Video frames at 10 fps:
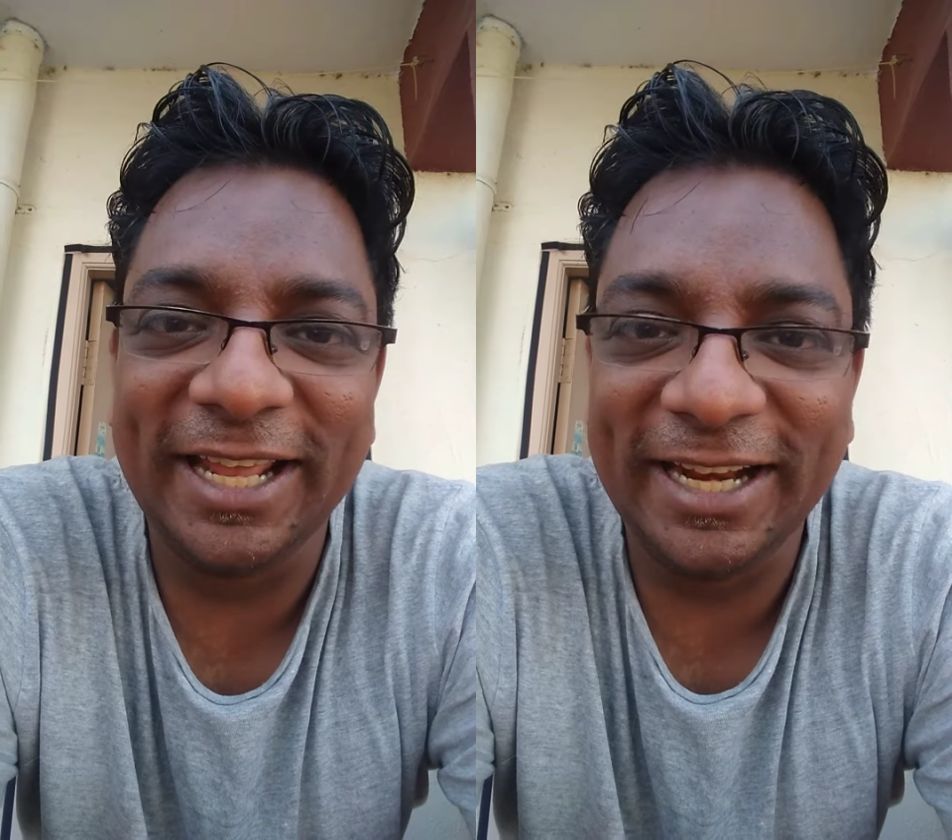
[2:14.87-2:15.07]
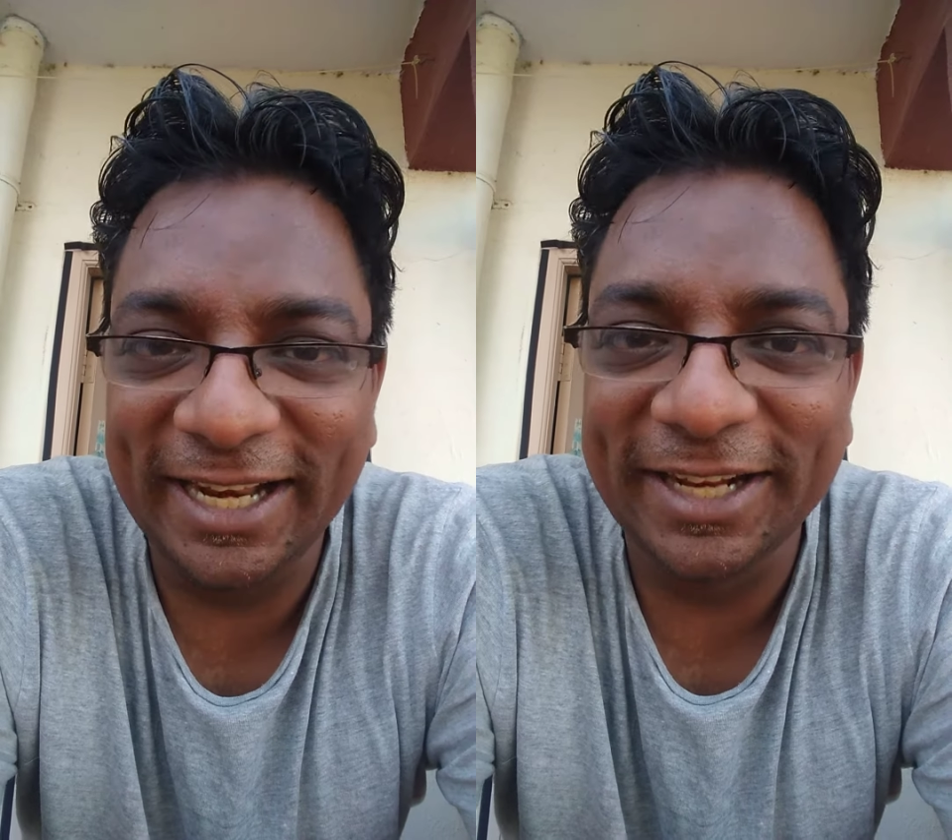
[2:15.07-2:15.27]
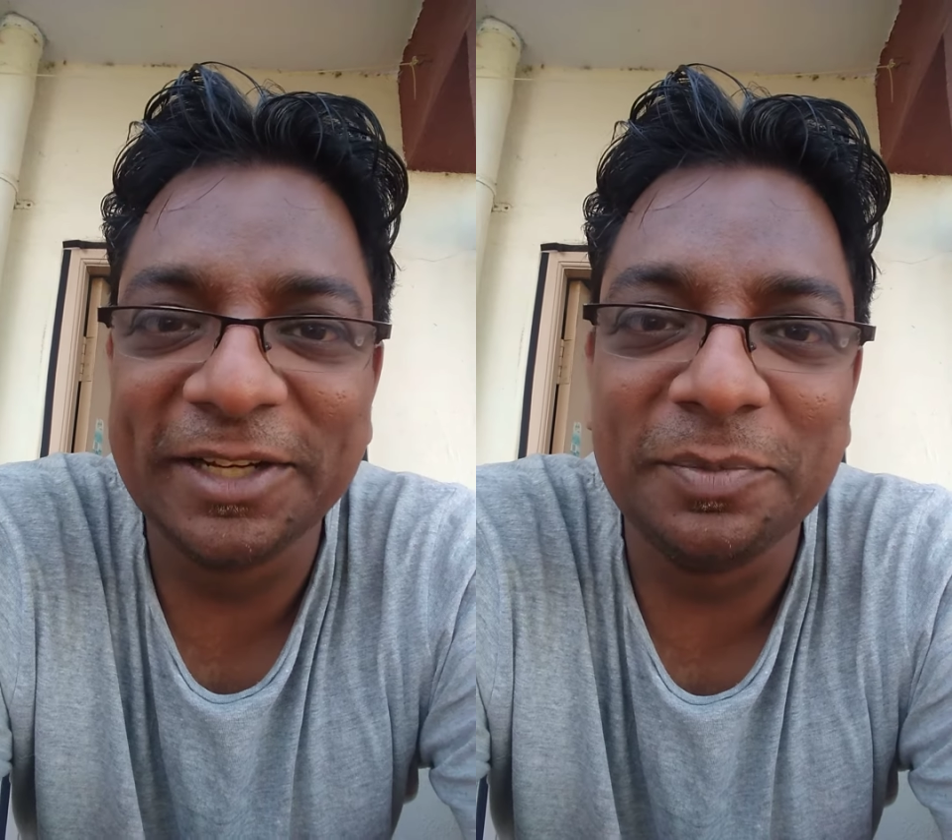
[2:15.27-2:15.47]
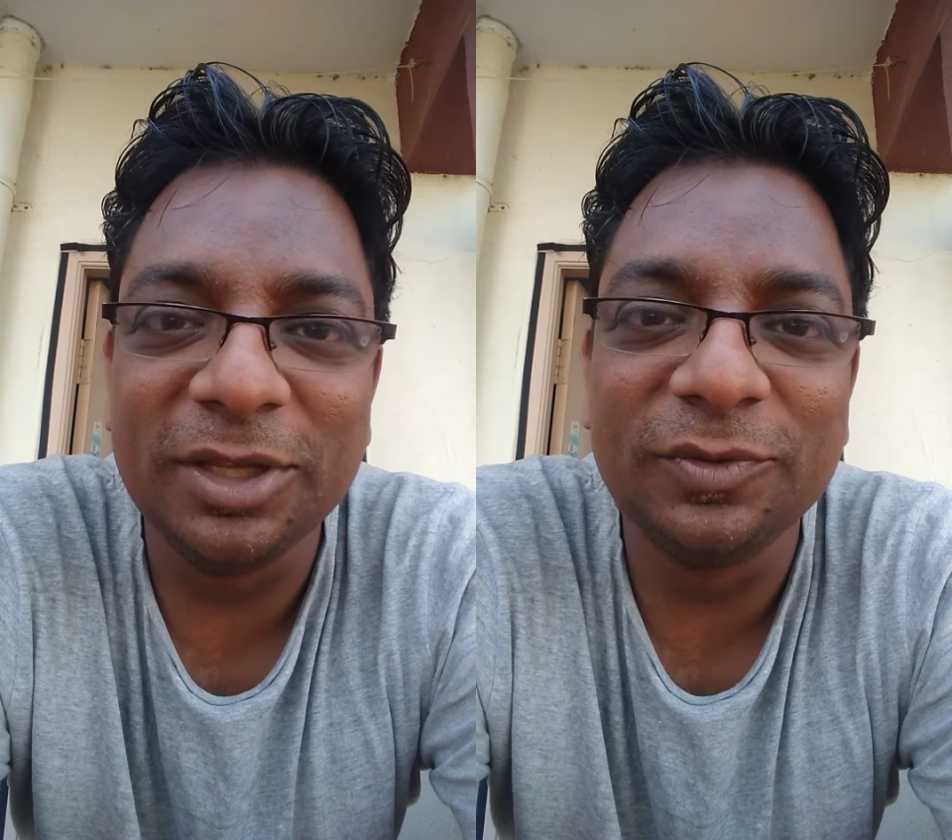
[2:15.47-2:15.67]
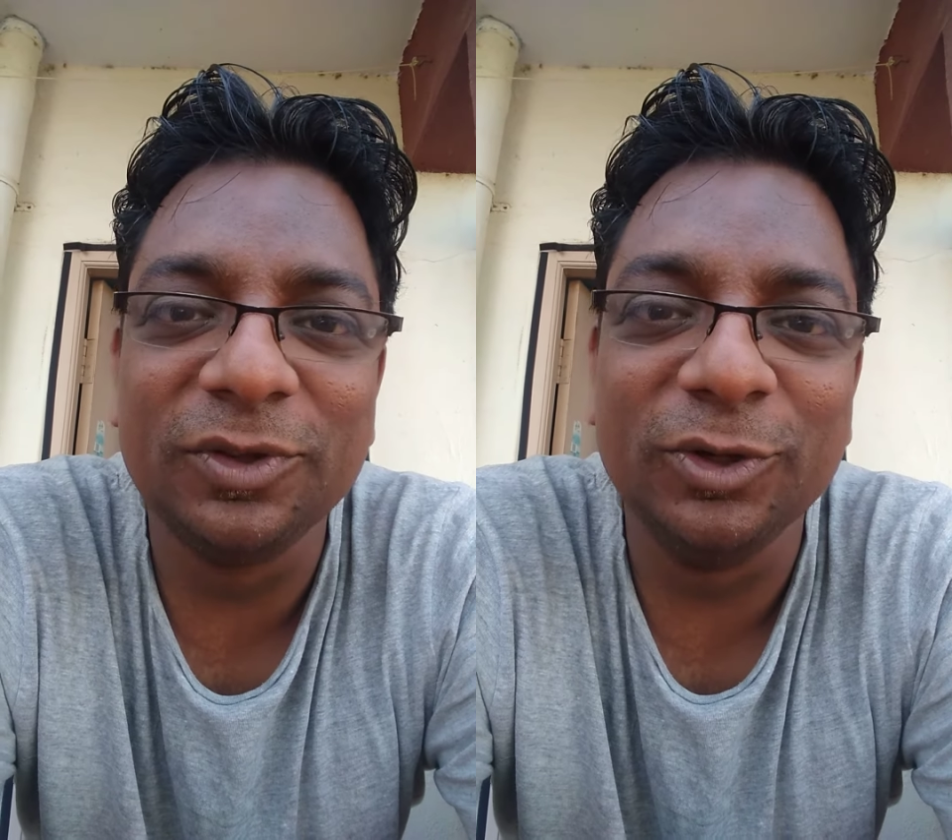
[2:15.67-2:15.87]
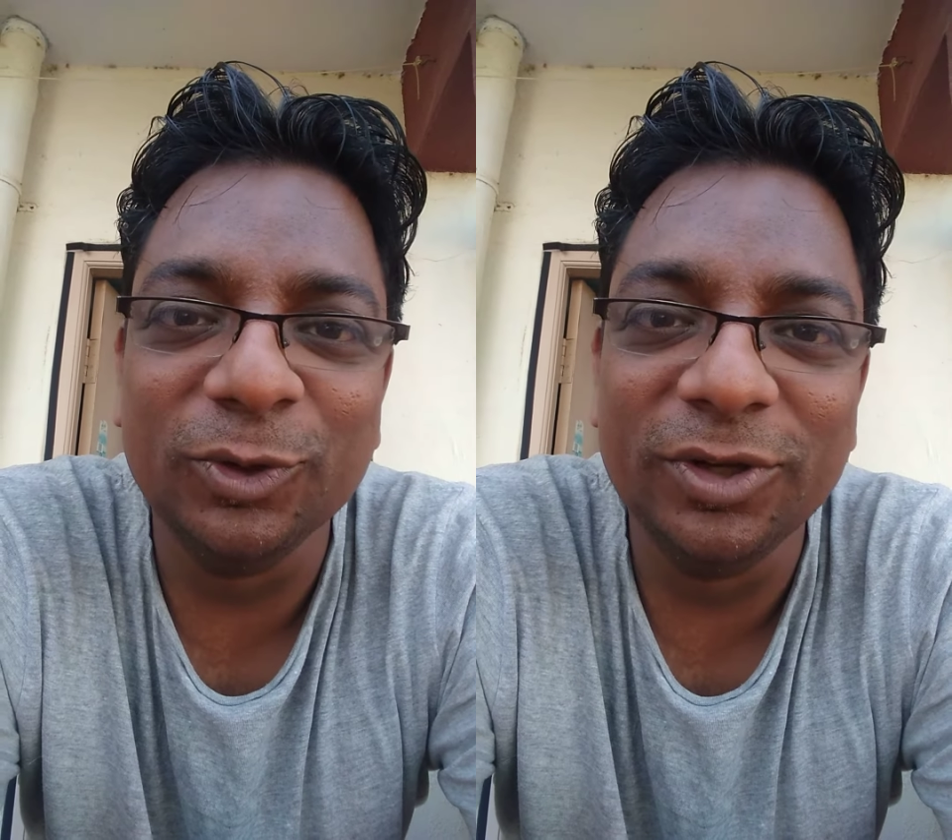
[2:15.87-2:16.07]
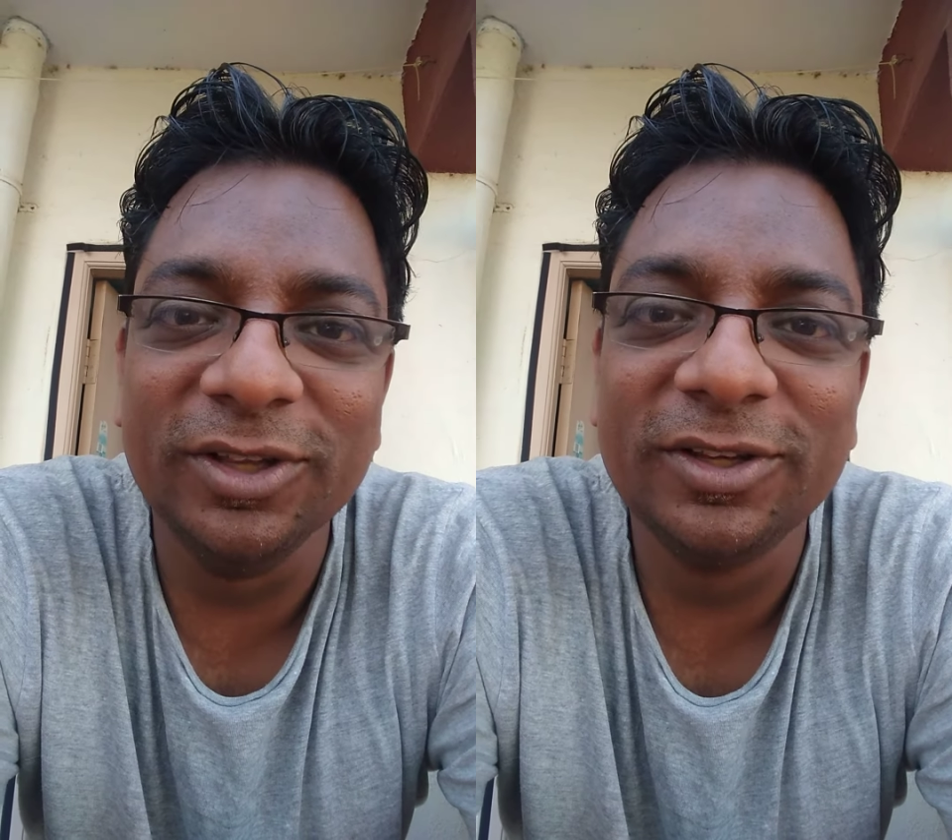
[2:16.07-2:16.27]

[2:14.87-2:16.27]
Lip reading: and let it be for the good